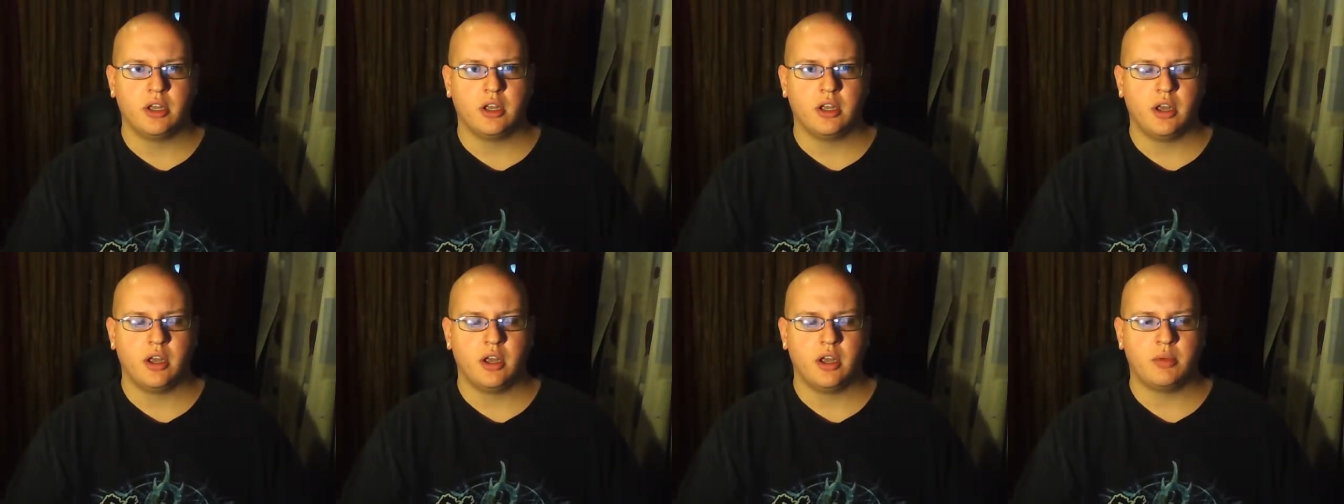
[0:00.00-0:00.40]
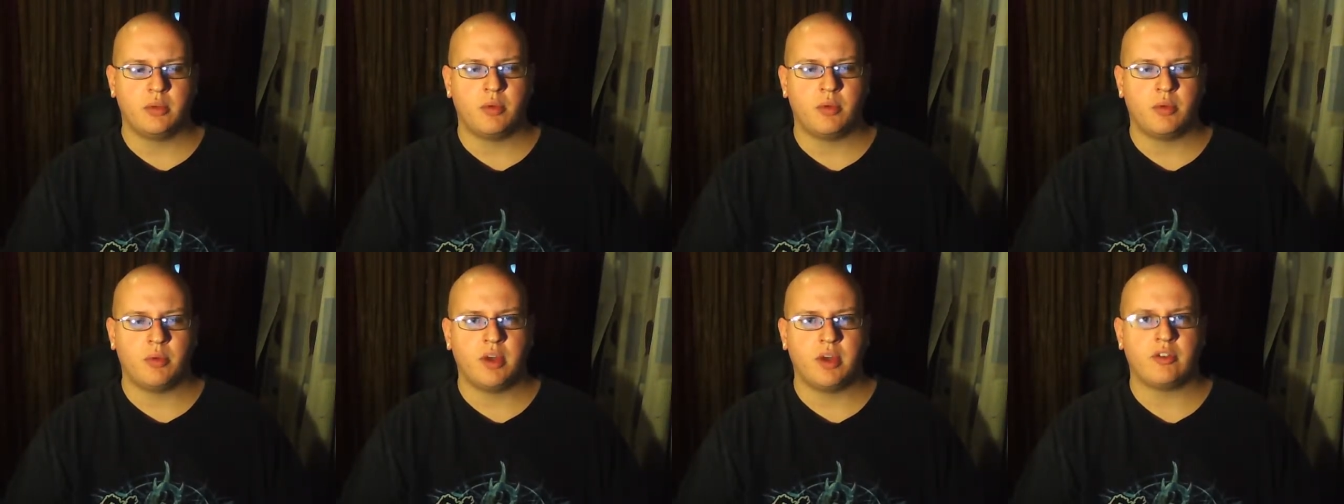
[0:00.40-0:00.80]
And my
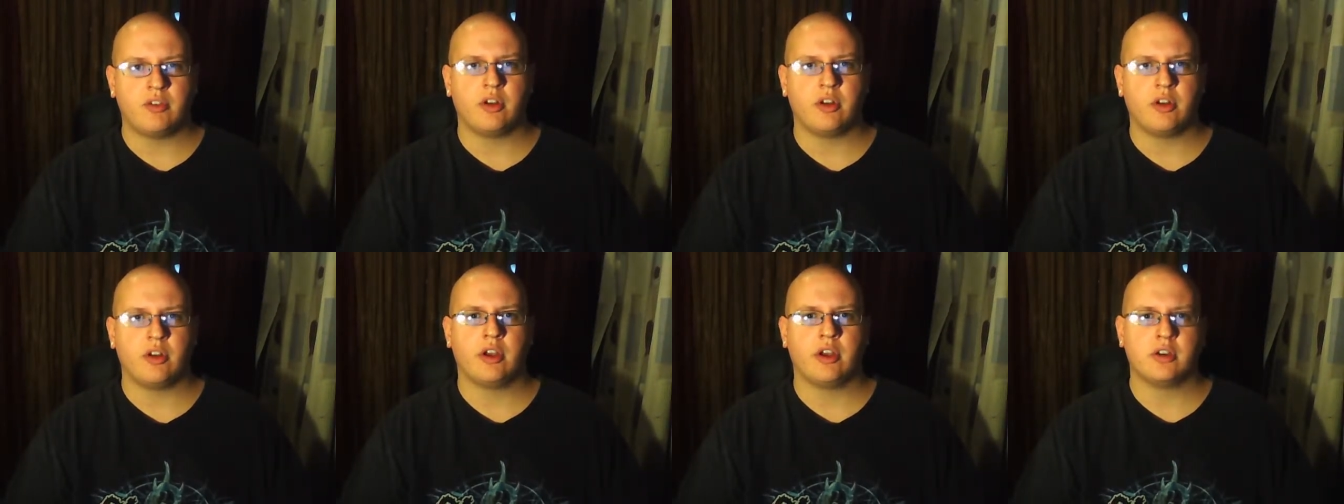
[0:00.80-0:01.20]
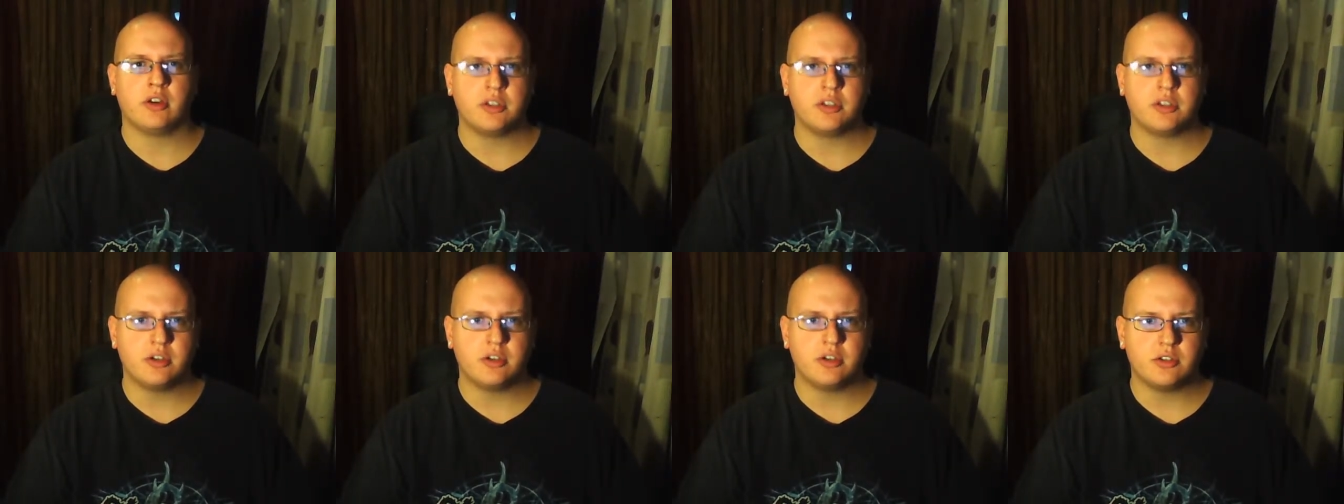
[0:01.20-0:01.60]
wife and I are
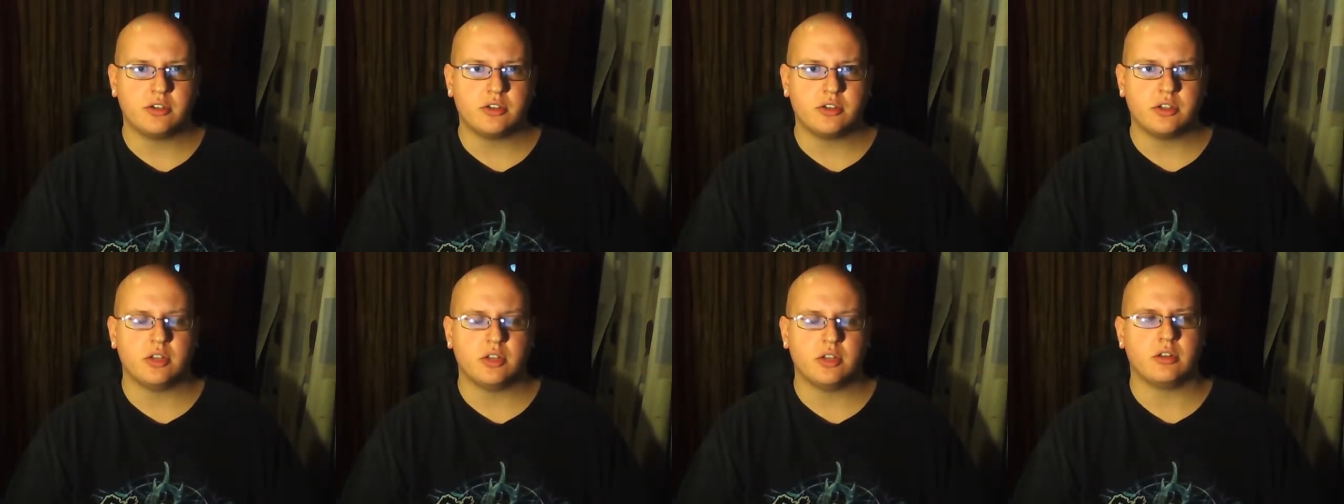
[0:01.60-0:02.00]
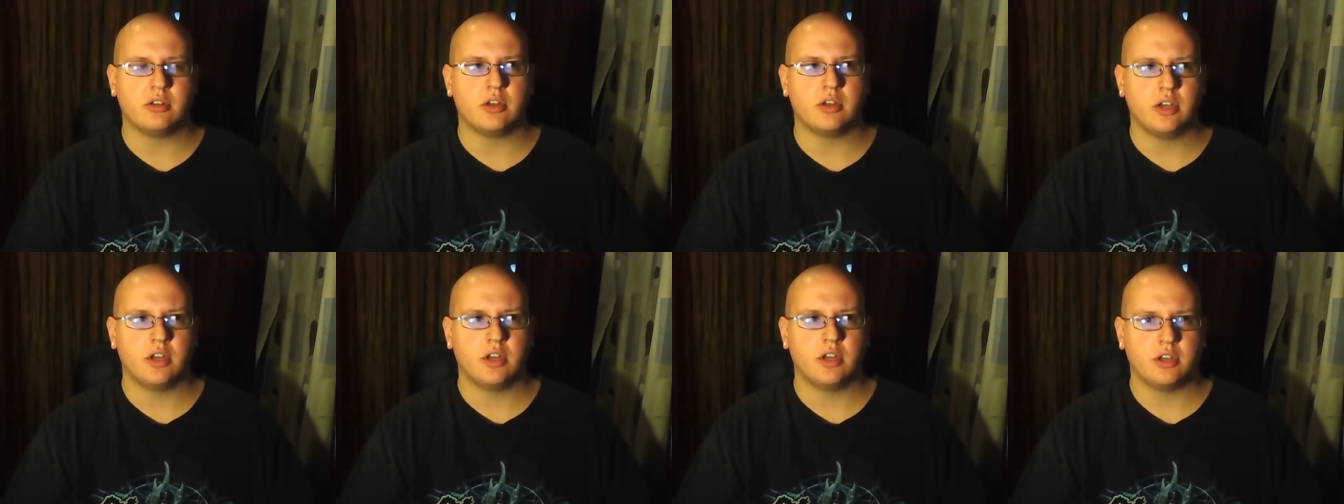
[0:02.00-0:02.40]
seriously
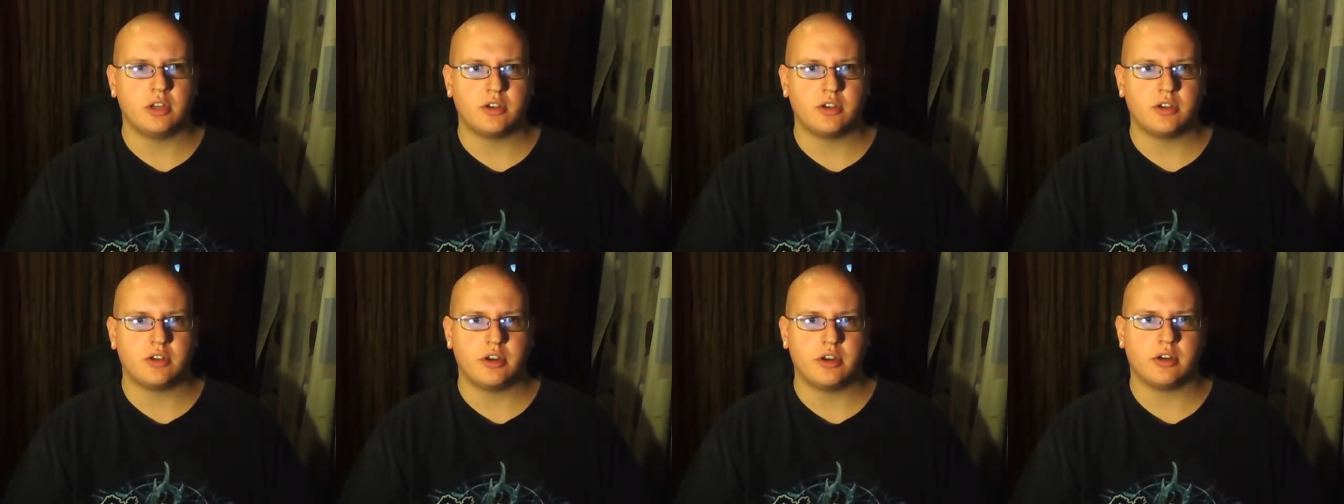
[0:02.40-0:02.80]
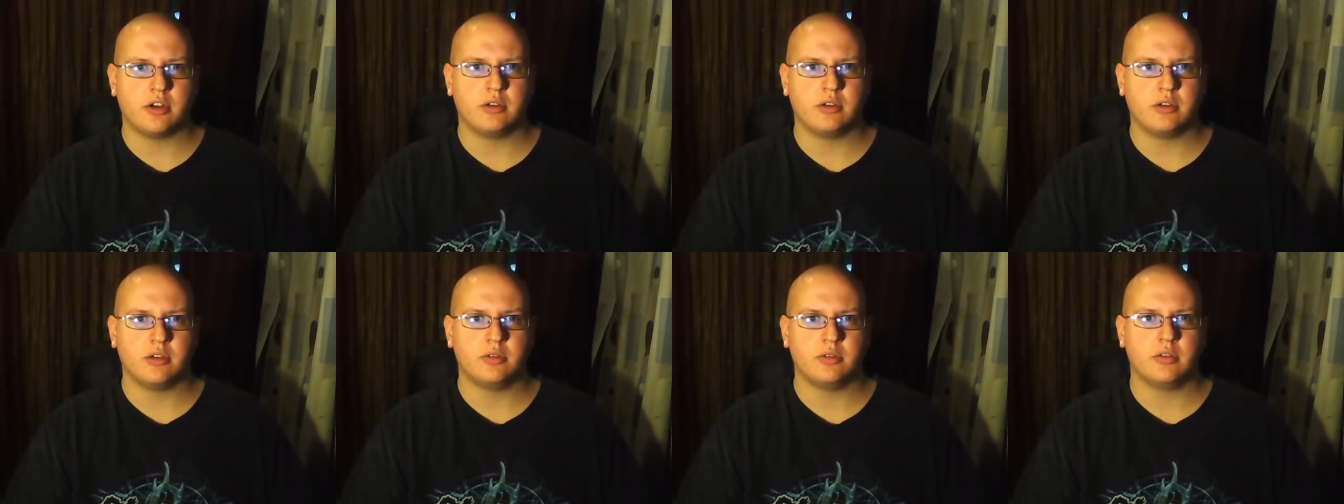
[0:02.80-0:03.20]
looking at starting our
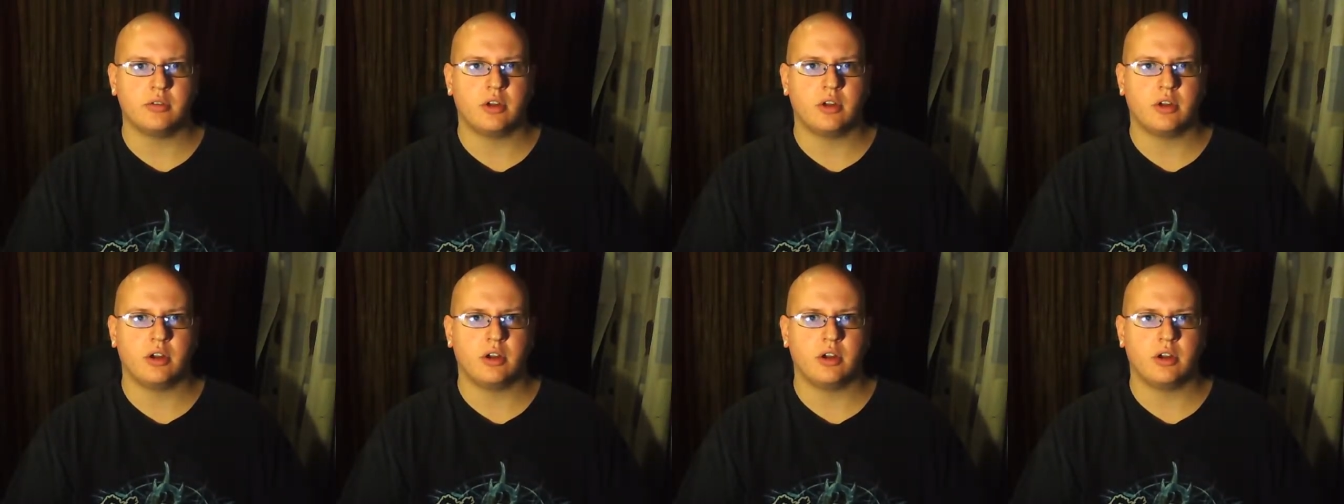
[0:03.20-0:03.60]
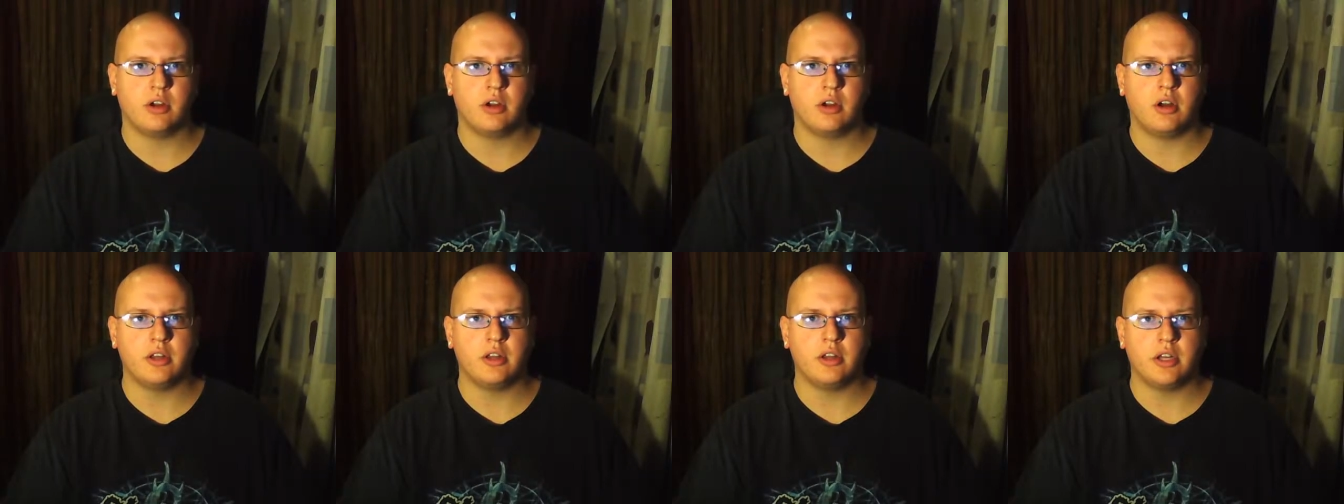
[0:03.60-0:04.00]
own
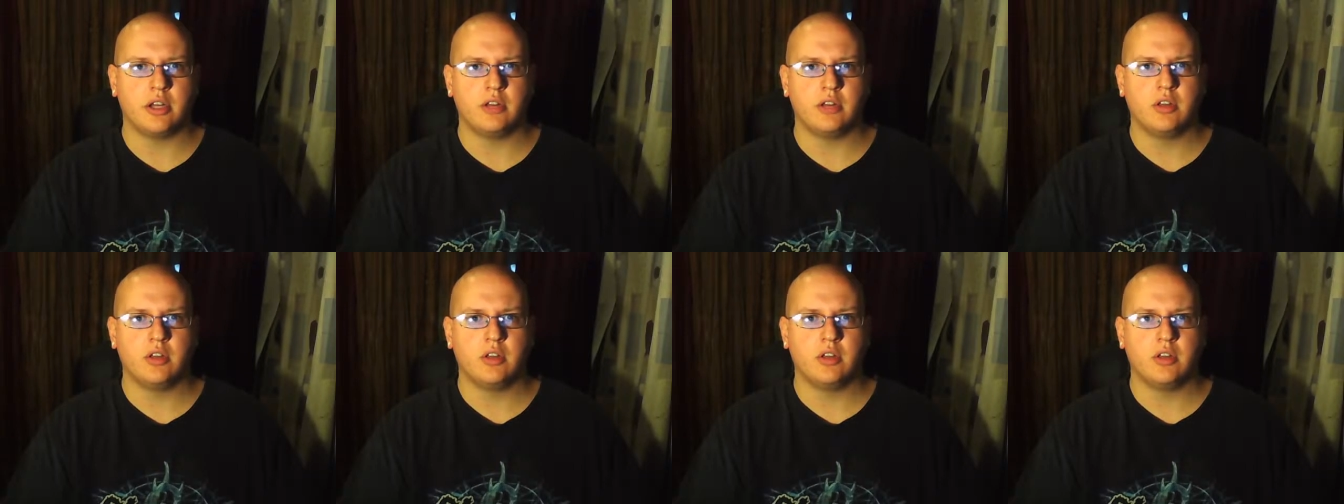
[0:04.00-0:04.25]
online